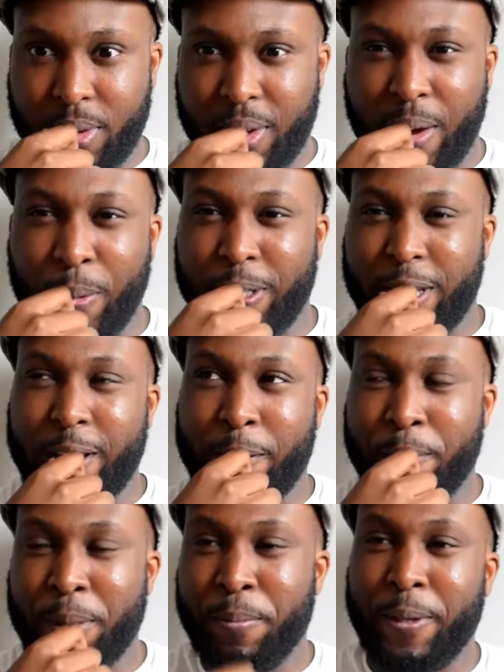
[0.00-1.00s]
I would say
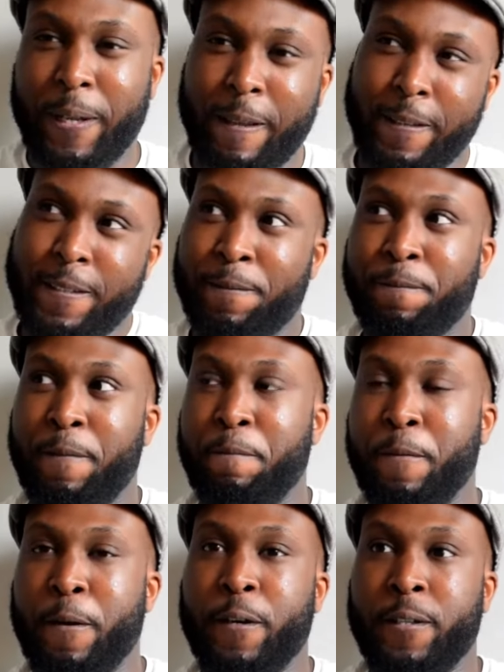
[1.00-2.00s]
commitment is something,
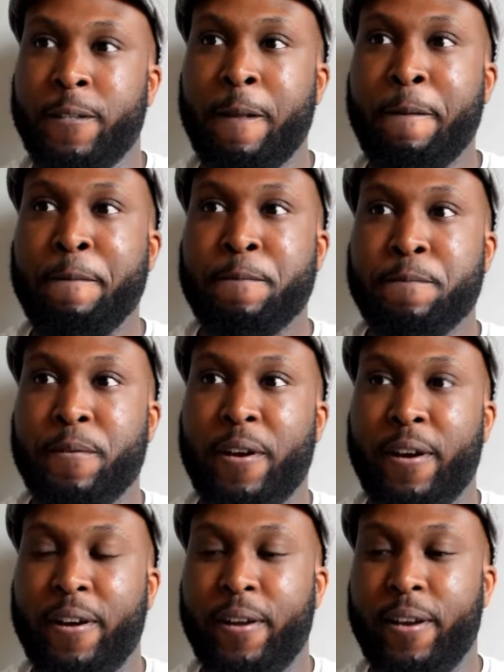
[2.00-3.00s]
because
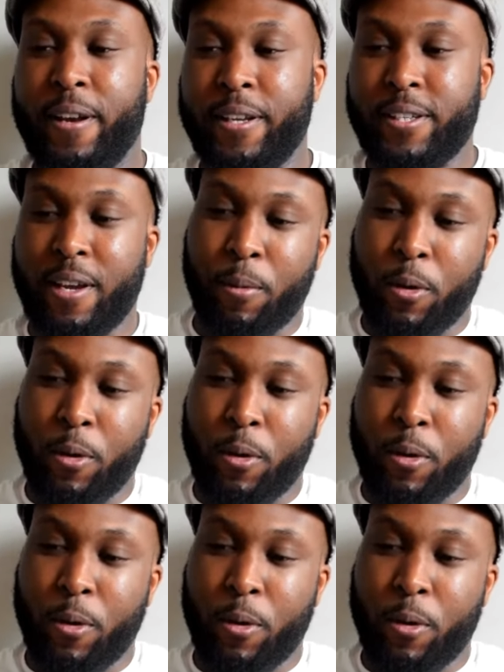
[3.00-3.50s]
let's say